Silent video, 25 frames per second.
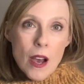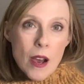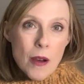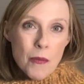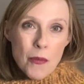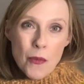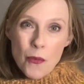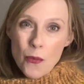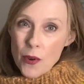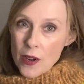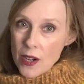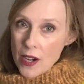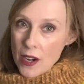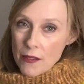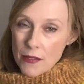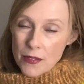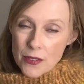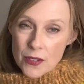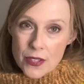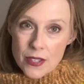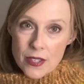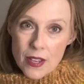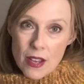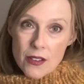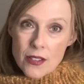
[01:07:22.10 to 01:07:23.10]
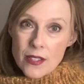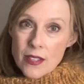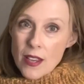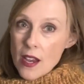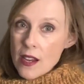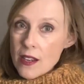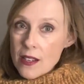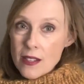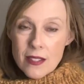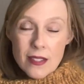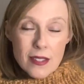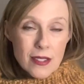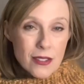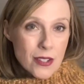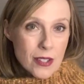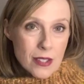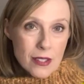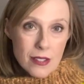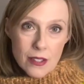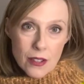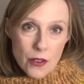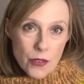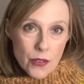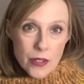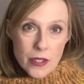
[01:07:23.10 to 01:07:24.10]
whatever sells out is
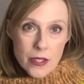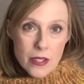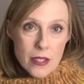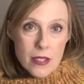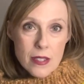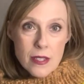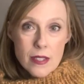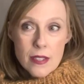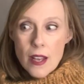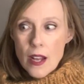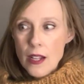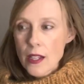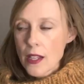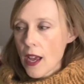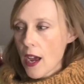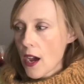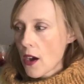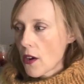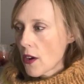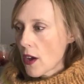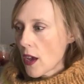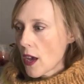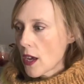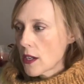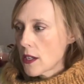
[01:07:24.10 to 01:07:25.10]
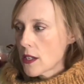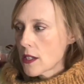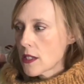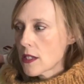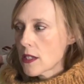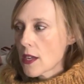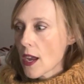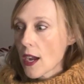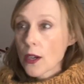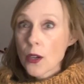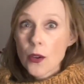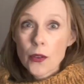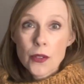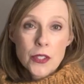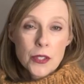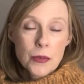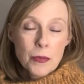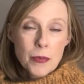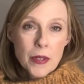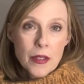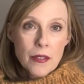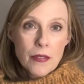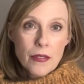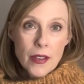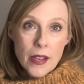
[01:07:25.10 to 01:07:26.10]
just going to sell out and it's not going to
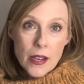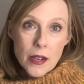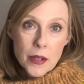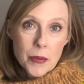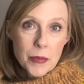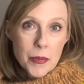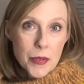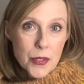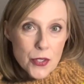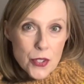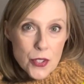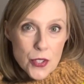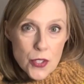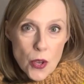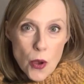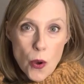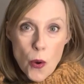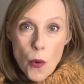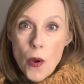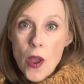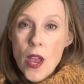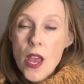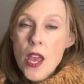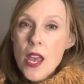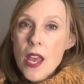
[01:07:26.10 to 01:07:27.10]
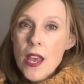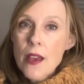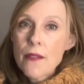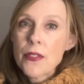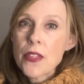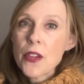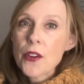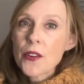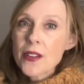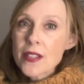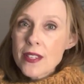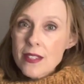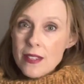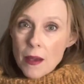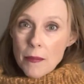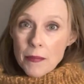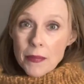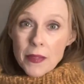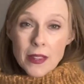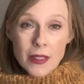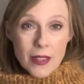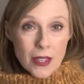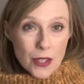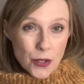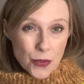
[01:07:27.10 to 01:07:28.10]
be available. So if there is
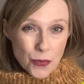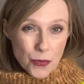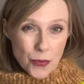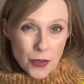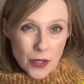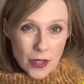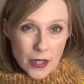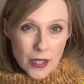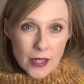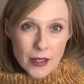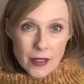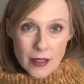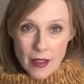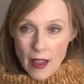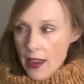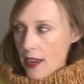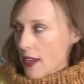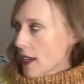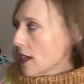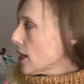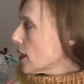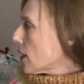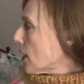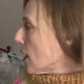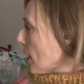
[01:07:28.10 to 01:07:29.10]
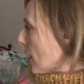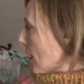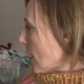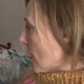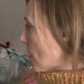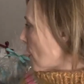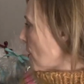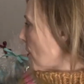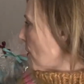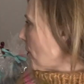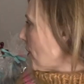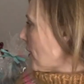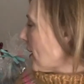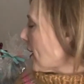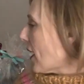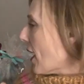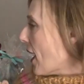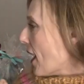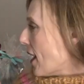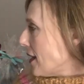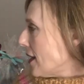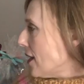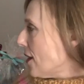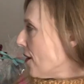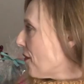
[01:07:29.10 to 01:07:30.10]
something that you really like, including
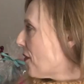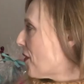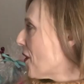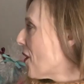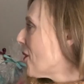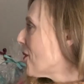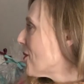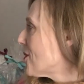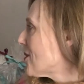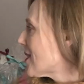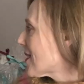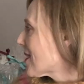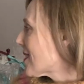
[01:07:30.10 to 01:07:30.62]
any of those